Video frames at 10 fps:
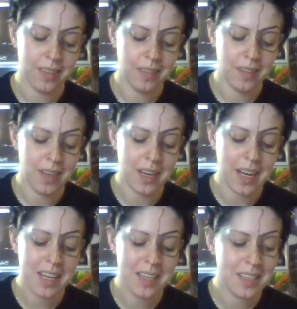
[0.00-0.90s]

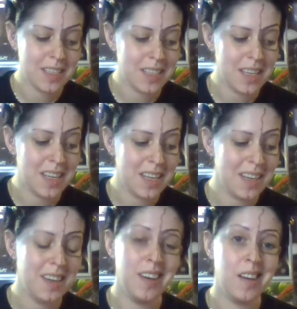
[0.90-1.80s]

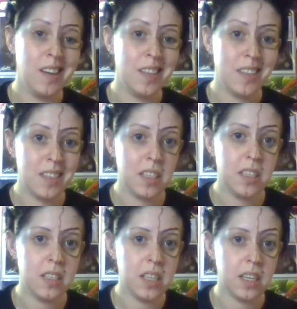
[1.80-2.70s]

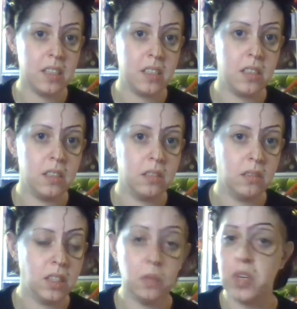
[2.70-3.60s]
1966.
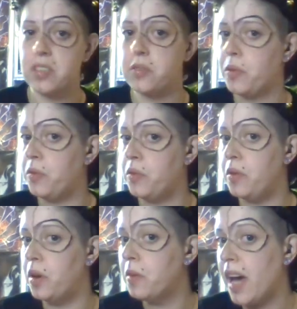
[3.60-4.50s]
There was
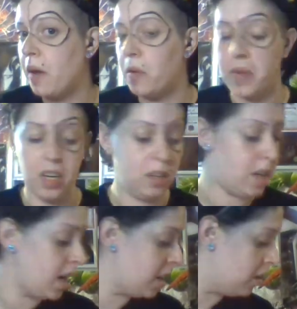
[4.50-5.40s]
no Catwoman
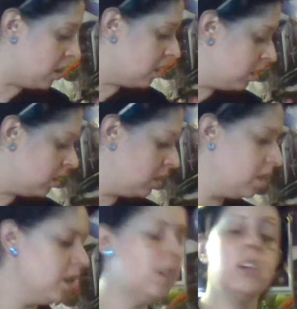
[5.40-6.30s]
at all.
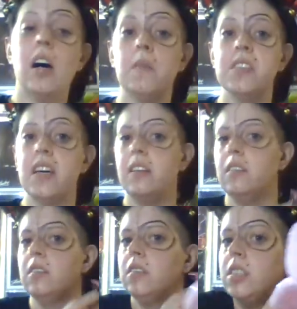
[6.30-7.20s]
That was it.
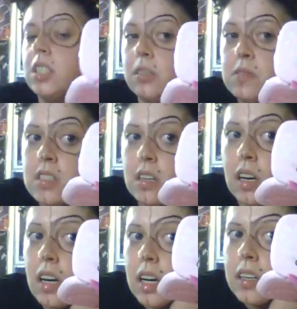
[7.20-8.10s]
She was
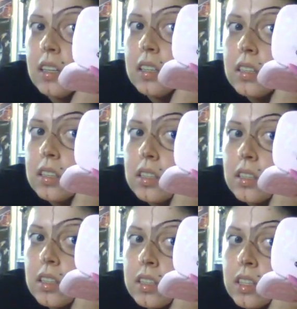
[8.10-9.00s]
gone.
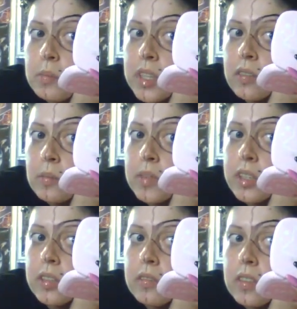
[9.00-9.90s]
She had been
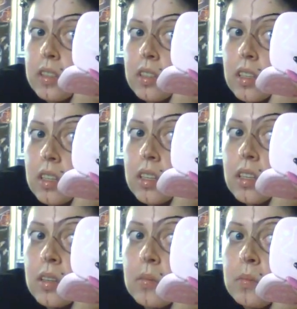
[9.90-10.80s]
removed
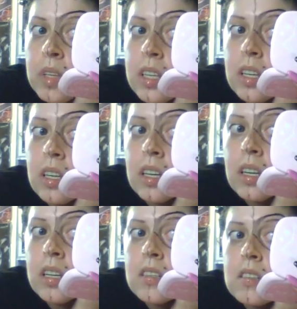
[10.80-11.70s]

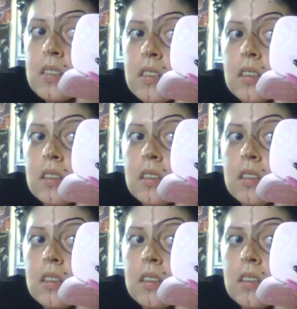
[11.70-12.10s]
because